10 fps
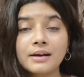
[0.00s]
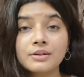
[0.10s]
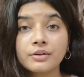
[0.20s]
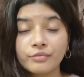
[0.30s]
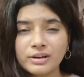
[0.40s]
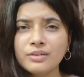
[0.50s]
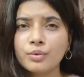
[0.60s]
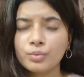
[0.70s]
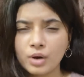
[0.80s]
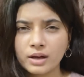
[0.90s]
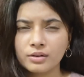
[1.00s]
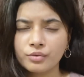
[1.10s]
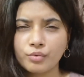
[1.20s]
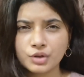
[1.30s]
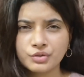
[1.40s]
They're really
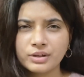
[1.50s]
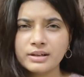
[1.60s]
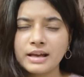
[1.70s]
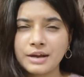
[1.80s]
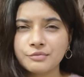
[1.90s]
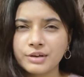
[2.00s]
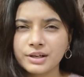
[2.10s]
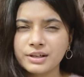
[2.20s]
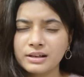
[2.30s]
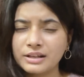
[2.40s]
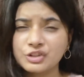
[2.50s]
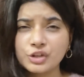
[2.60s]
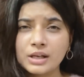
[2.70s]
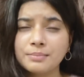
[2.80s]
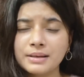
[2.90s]
watery and very
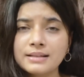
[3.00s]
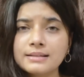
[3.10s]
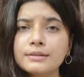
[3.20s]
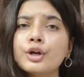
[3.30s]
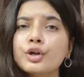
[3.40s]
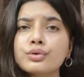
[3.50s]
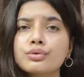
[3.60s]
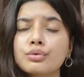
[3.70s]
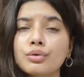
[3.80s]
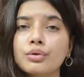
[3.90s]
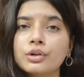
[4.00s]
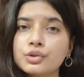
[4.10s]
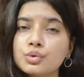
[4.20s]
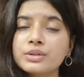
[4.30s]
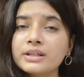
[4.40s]
like gel based. So
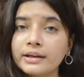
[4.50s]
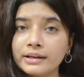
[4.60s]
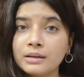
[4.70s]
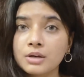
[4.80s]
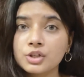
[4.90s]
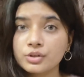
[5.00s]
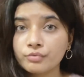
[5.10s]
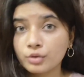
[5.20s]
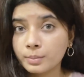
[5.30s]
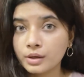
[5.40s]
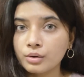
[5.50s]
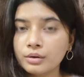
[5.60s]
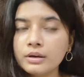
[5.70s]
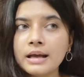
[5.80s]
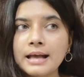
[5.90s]
choosing an emulsion would be
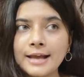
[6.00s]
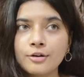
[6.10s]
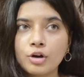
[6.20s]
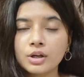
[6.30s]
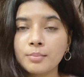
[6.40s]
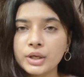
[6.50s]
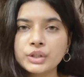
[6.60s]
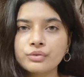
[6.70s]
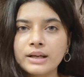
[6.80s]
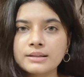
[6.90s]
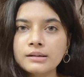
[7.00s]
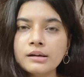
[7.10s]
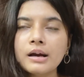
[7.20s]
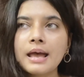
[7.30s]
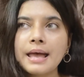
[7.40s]
good and not a
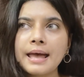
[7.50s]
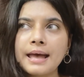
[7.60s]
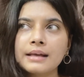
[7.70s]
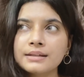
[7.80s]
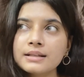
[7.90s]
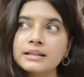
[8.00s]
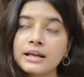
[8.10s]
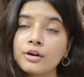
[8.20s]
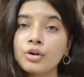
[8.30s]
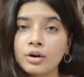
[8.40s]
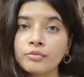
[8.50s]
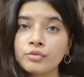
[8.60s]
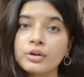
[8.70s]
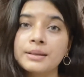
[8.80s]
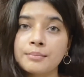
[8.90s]
moisturizer. And yes, there are a lot
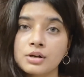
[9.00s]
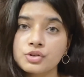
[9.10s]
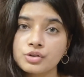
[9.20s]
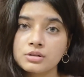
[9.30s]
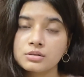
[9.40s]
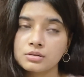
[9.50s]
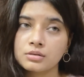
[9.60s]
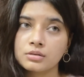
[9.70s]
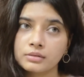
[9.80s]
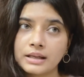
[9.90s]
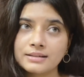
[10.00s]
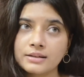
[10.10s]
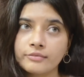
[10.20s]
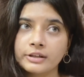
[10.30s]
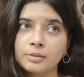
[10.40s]
of good emulsions that
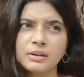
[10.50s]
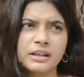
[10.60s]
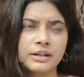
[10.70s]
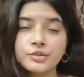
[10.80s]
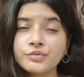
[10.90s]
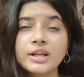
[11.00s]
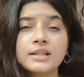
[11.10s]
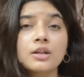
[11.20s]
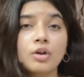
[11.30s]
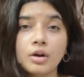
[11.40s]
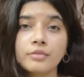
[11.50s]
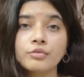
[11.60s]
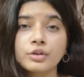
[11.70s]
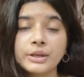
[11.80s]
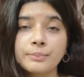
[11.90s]
is available. Innisfree has a lot
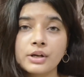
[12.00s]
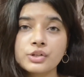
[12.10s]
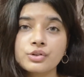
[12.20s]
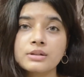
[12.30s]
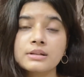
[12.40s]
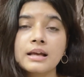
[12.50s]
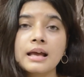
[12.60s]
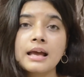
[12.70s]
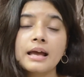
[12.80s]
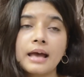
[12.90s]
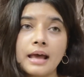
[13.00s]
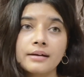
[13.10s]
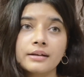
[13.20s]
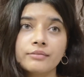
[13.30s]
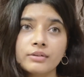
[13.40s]
of good emulsions,
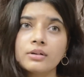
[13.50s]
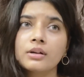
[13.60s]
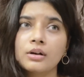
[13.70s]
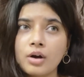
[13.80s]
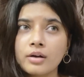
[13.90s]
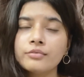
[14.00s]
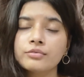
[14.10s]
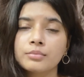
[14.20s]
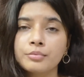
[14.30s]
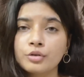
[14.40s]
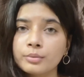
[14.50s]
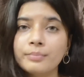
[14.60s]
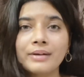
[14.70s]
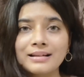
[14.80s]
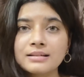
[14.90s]
and even a lot of
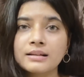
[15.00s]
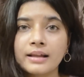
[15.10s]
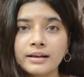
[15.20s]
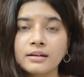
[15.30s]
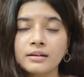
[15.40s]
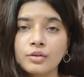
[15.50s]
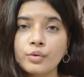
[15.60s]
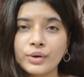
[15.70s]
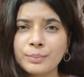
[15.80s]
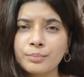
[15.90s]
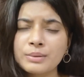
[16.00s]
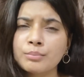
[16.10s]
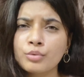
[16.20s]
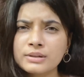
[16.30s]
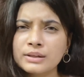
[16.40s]
good brands like
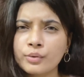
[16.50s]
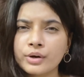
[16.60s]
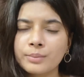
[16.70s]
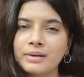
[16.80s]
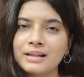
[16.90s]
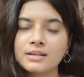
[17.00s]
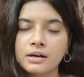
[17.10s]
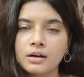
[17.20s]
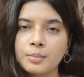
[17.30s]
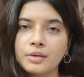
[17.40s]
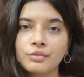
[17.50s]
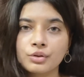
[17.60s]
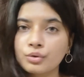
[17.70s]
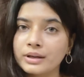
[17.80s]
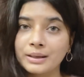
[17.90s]
mostly Korean brands are coming
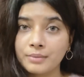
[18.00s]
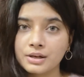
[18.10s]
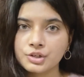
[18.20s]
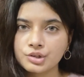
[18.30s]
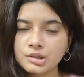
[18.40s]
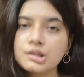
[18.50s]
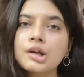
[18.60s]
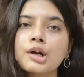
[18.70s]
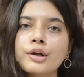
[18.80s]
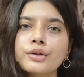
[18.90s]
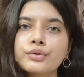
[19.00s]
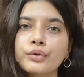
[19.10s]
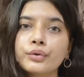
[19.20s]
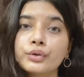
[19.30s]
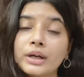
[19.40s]
with good emulsions.
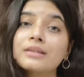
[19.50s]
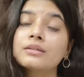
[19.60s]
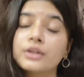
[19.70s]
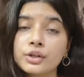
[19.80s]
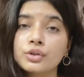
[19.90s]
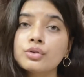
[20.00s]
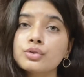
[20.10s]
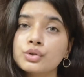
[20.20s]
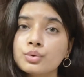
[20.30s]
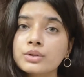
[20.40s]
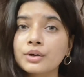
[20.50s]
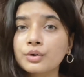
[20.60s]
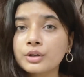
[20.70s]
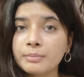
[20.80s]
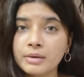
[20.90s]
So you can use
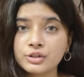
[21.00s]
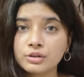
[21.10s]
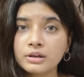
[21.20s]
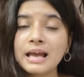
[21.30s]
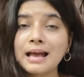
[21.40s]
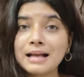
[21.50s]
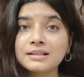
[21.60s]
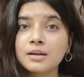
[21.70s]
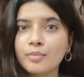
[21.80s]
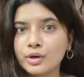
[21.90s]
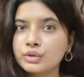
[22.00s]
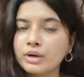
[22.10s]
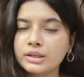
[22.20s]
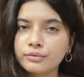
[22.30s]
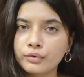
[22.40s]
a good emulsion as a
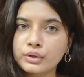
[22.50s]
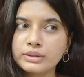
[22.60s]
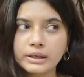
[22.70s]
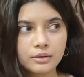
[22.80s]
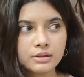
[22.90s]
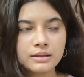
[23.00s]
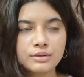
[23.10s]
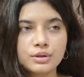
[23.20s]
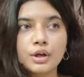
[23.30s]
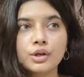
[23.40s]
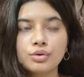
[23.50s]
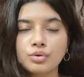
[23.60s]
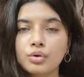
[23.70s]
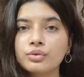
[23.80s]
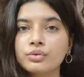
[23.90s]
moisturizer for your skin, since
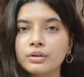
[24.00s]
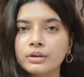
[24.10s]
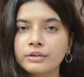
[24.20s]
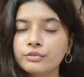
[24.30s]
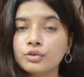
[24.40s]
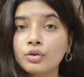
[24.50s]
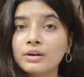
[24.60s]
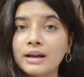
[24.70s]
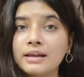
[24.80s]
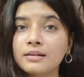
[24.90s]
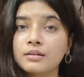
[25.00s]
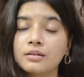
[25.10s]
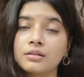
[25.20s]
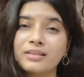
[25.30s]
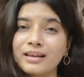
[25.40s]
you don't if you don't like
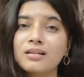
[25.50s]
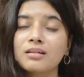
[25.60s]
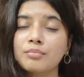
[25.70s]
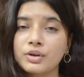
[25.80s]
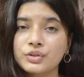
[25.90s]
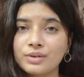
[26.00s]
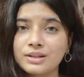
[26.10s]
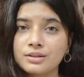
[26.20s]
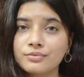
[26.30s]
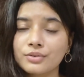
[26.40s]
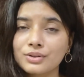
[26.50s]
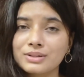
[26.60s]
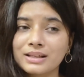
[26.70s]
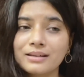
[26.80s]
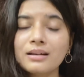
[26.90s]
thick moisturizers for
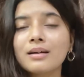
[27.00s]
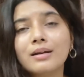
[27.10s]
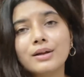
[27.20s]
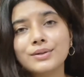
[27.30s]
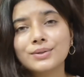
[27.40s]
your skin.